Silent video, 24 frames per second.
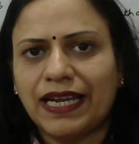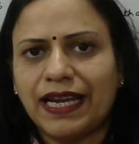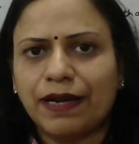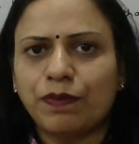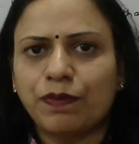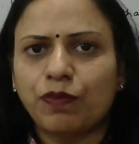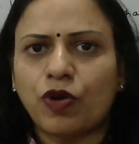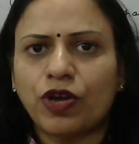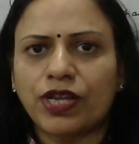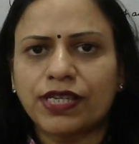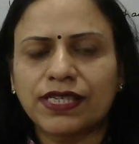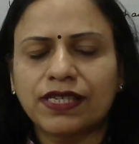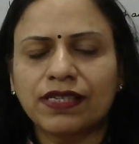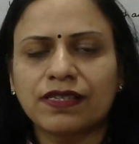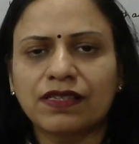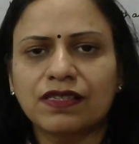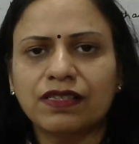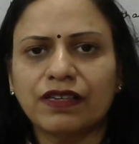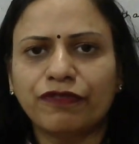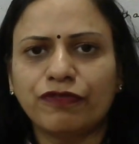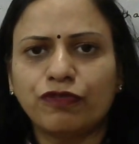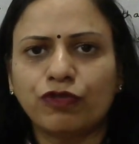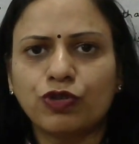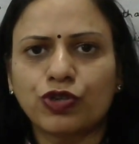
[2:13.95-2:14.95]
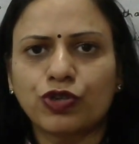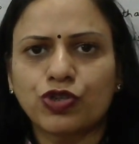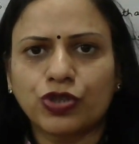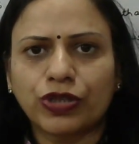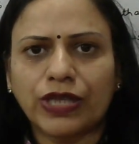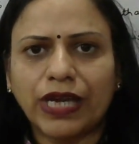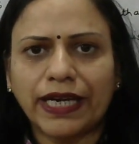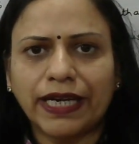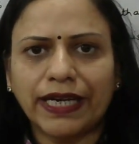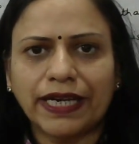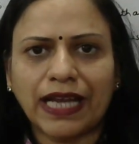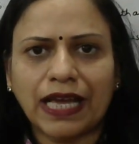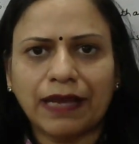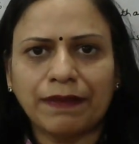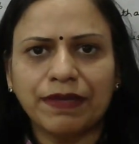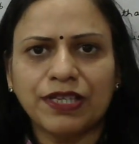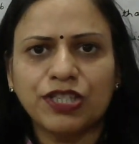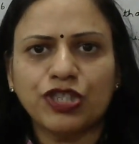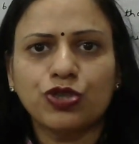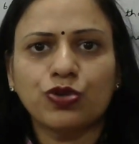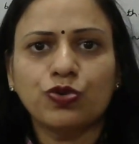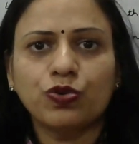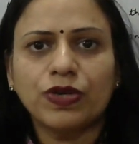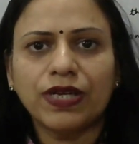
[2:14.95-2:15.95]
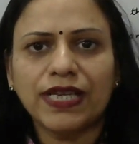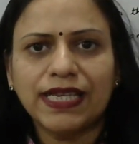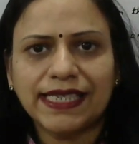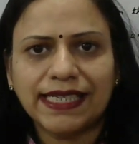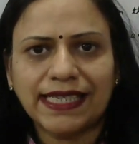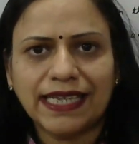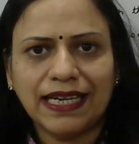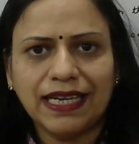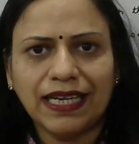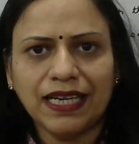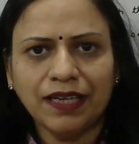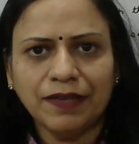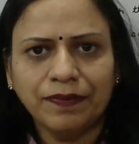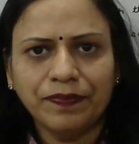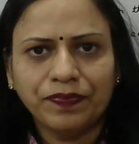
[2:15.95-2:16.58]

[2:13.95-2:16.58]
it moistens the food so that it can be chewed easily.